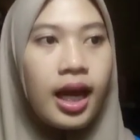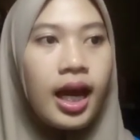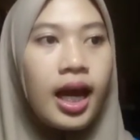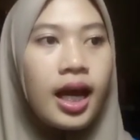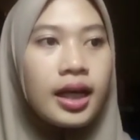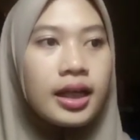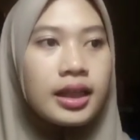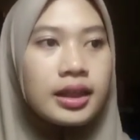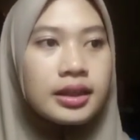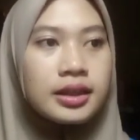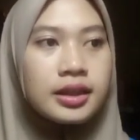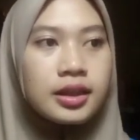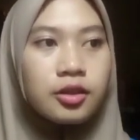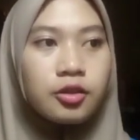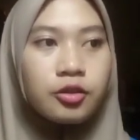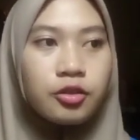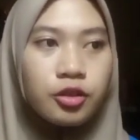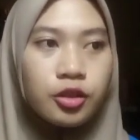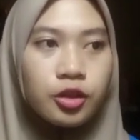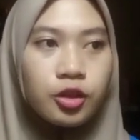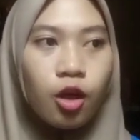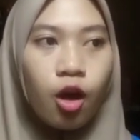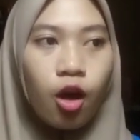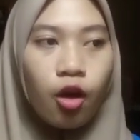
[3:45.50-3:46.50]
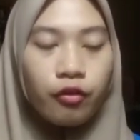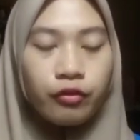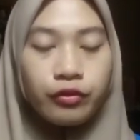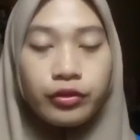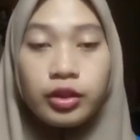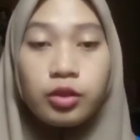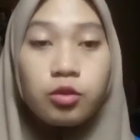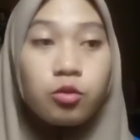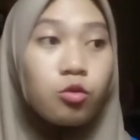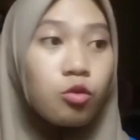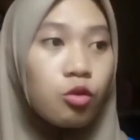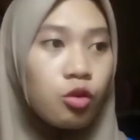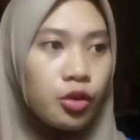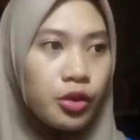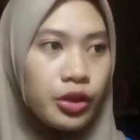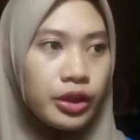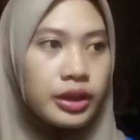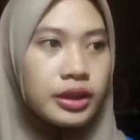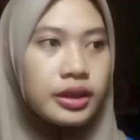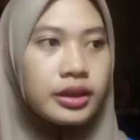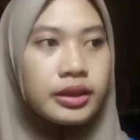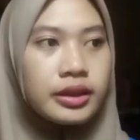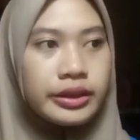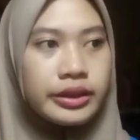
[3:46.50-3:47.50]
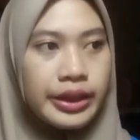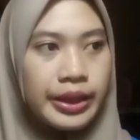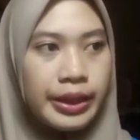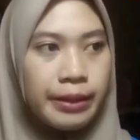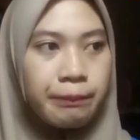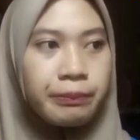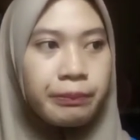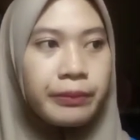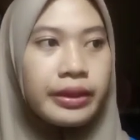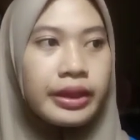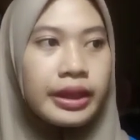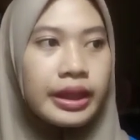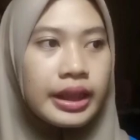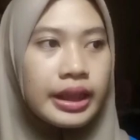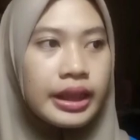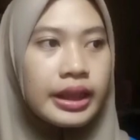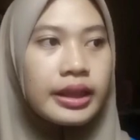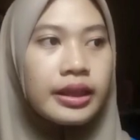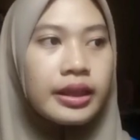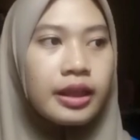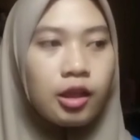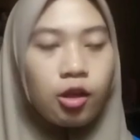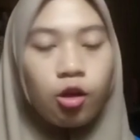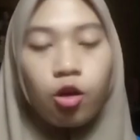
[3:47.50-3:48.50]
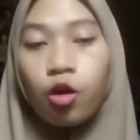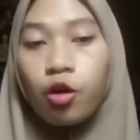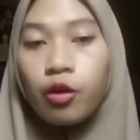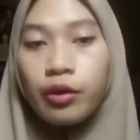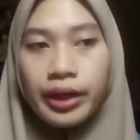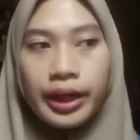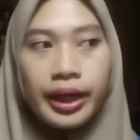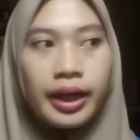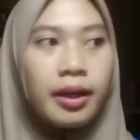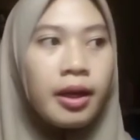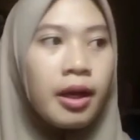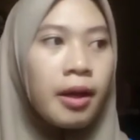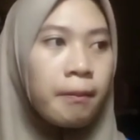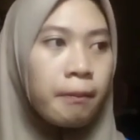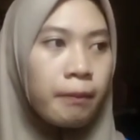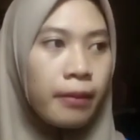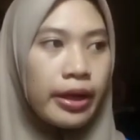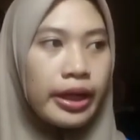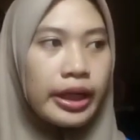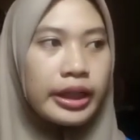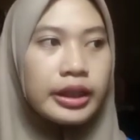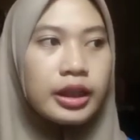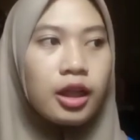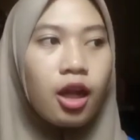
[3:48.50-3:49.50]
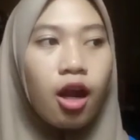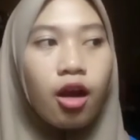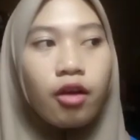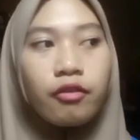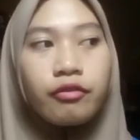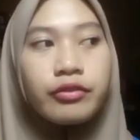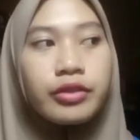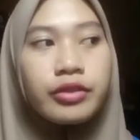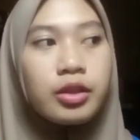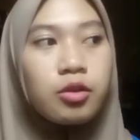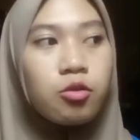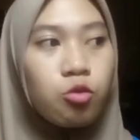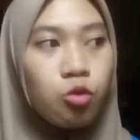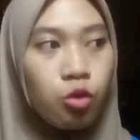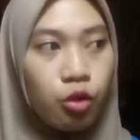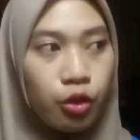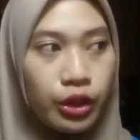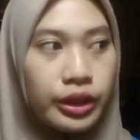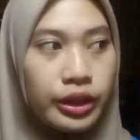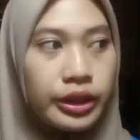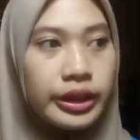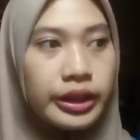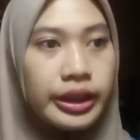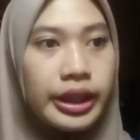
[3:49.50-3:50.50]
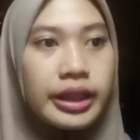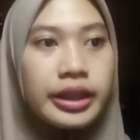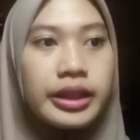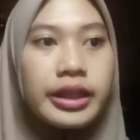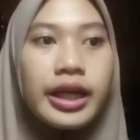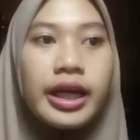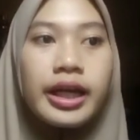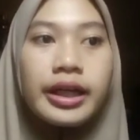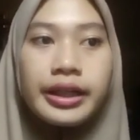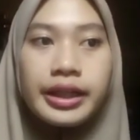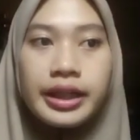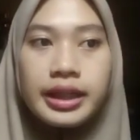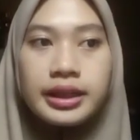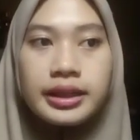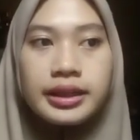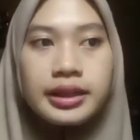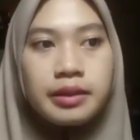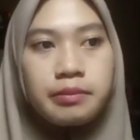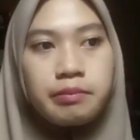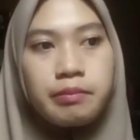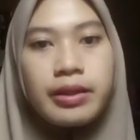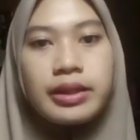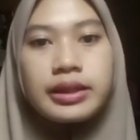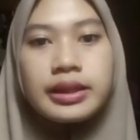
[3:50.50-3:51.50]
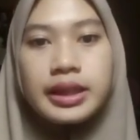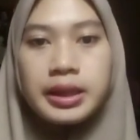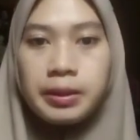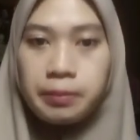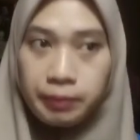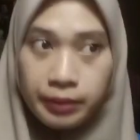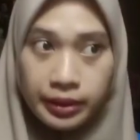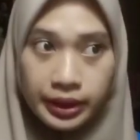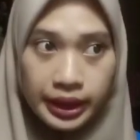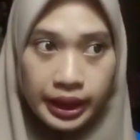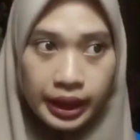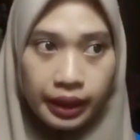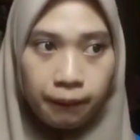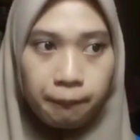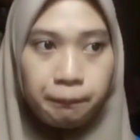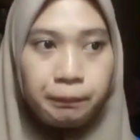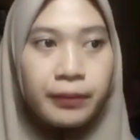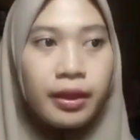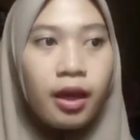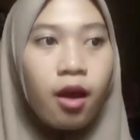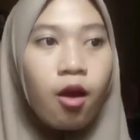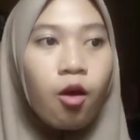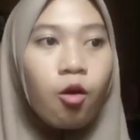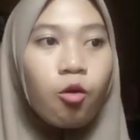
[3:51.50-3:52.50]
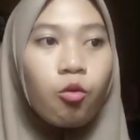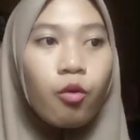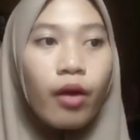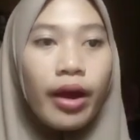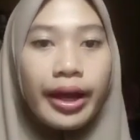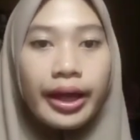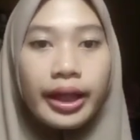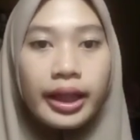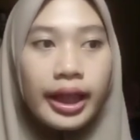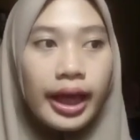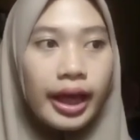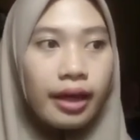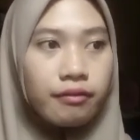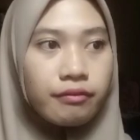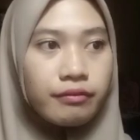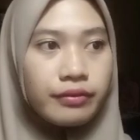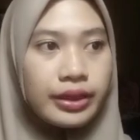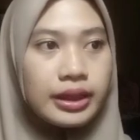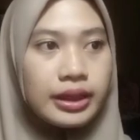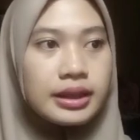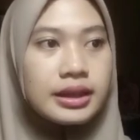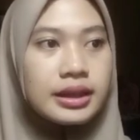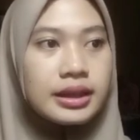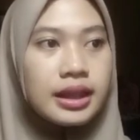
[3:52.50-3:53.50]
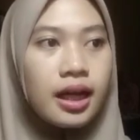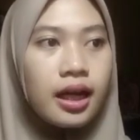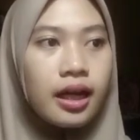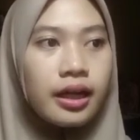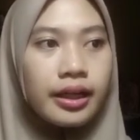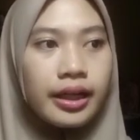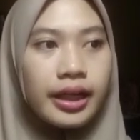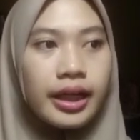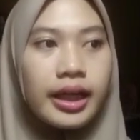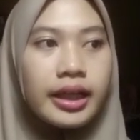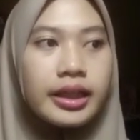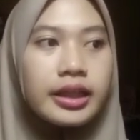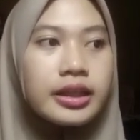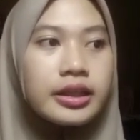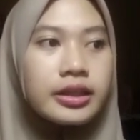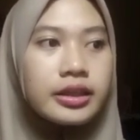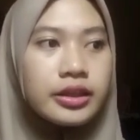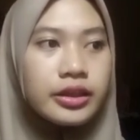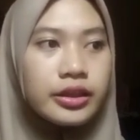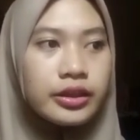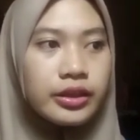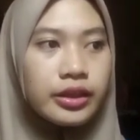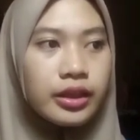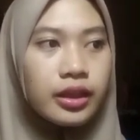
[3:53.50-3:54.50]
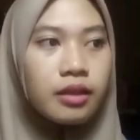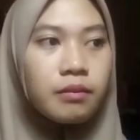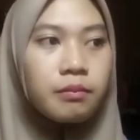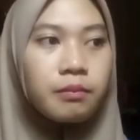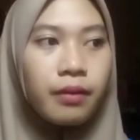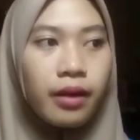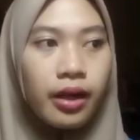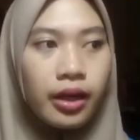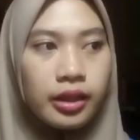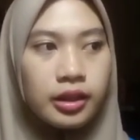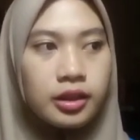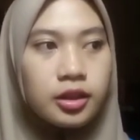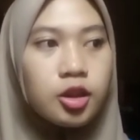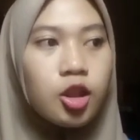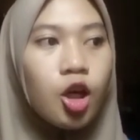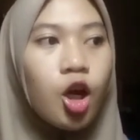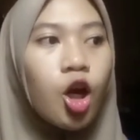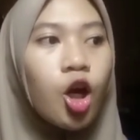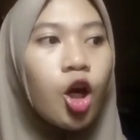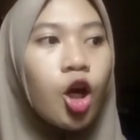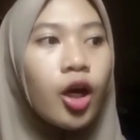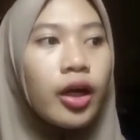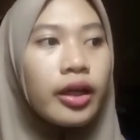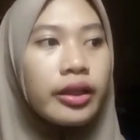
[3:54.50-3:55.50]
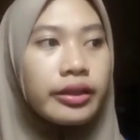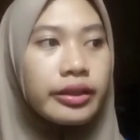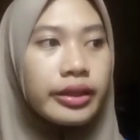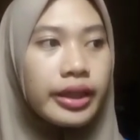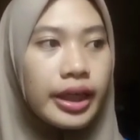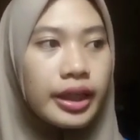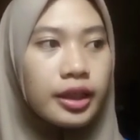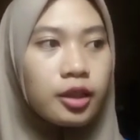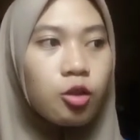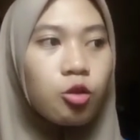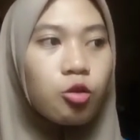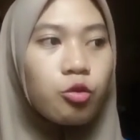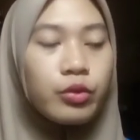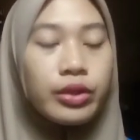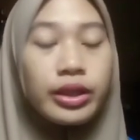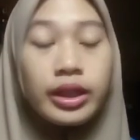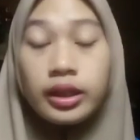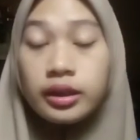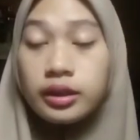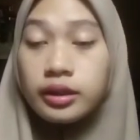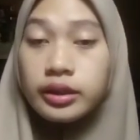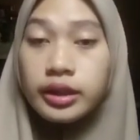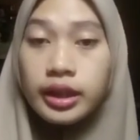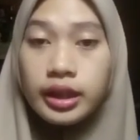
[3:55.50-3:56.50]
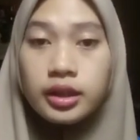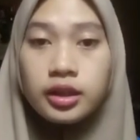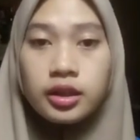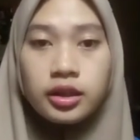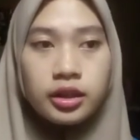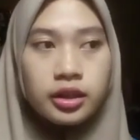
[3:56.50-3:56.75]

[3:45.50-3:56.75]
The root of the word stem in the correct part of the word that carries the basic meaning, while affix are additional parts that we attach